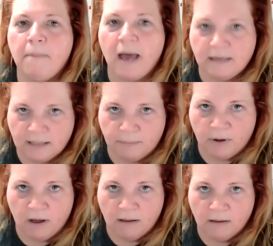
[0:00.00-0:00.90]

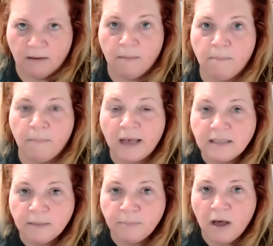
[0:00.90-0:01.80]
basketball.
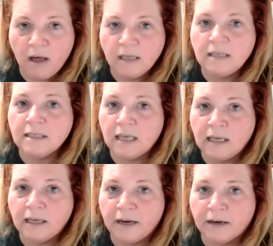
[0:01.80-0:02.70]
Basketball is
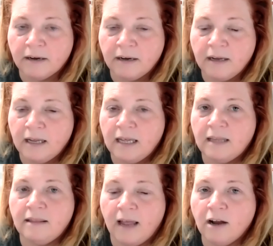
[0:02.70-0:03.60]
king here.
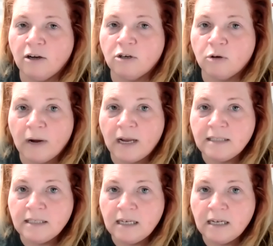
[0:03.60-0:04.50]
They are
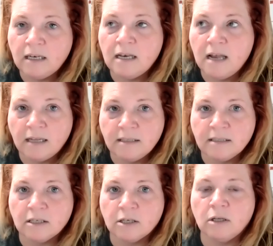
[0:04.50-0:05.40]
crazy,
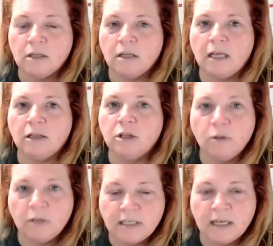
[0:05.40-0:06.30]
nuts,
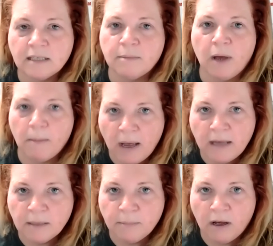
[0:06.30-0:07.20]
lunatics about
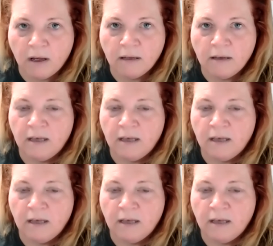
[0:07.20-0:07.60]
basketball.